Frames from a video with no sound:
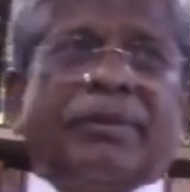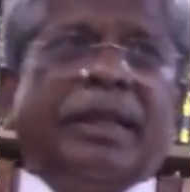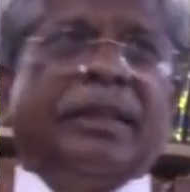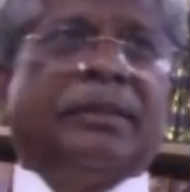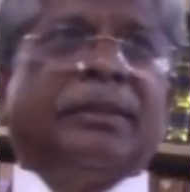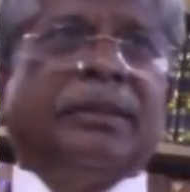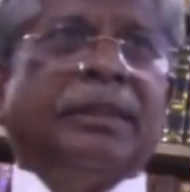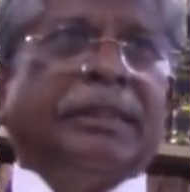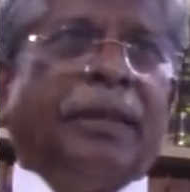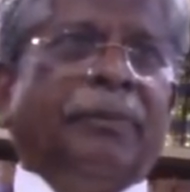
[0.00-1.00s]
credit.
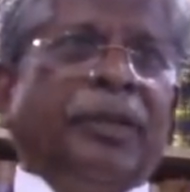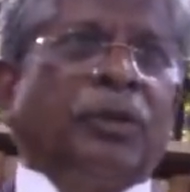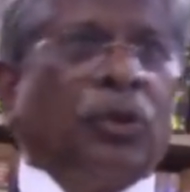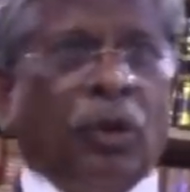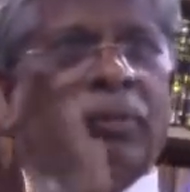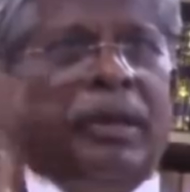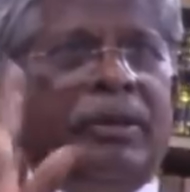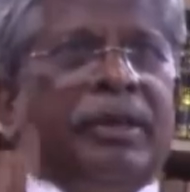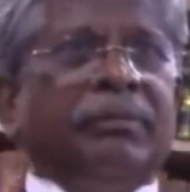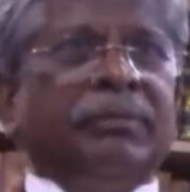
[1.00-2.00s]
That means or Don't
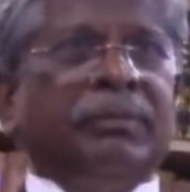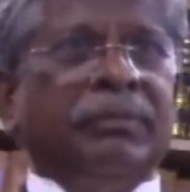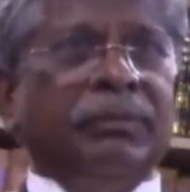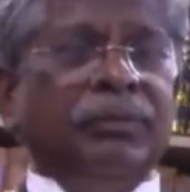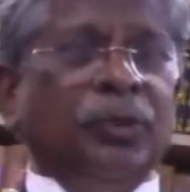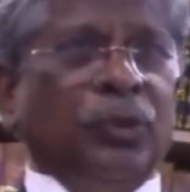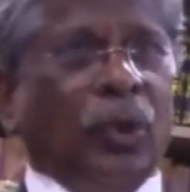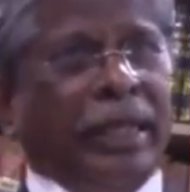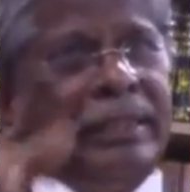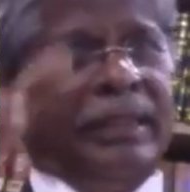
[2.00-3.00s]
believe him.
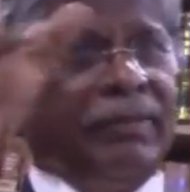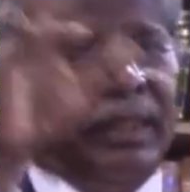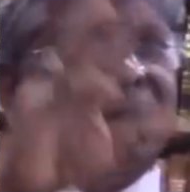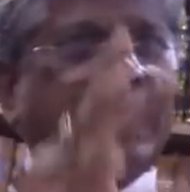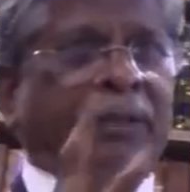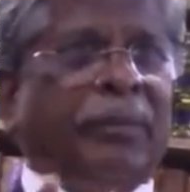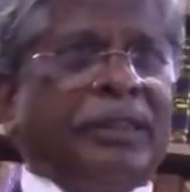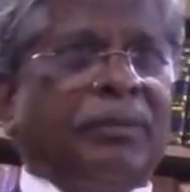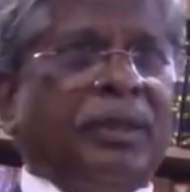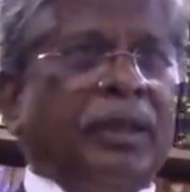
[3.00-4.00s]
Though his evidence is
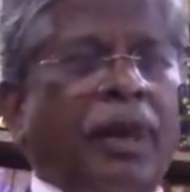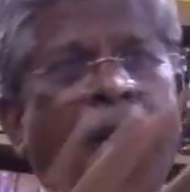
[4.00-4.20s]
admissible,